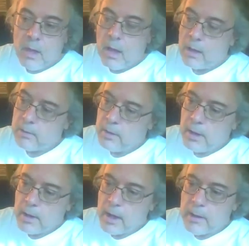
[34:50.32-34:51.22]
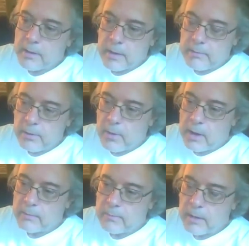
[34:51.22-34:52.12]
I, I, I you know,
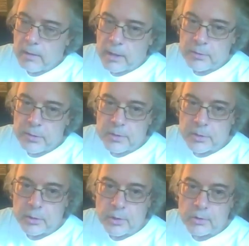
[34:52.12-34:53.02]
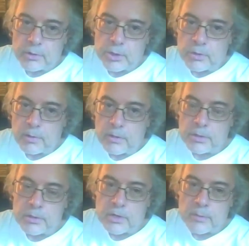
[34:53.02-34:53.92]
I, I like the uh, the younger
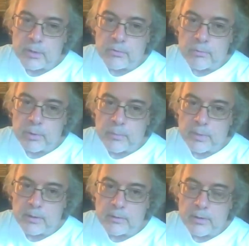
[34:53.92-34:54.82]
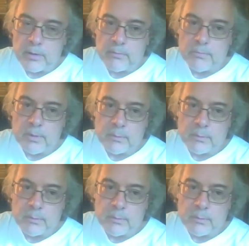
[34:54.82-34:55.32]
generations coming through. I mean, uh, you know, uh,